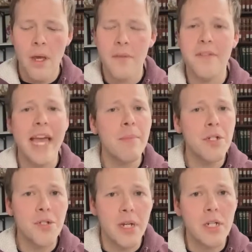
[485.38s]
The
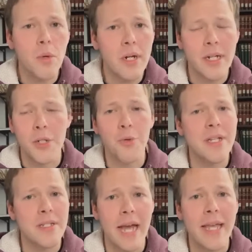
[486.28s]
damage done to our country
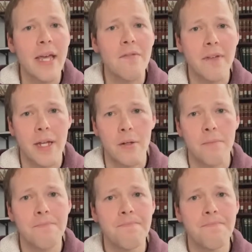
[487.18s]
is not yet fatal.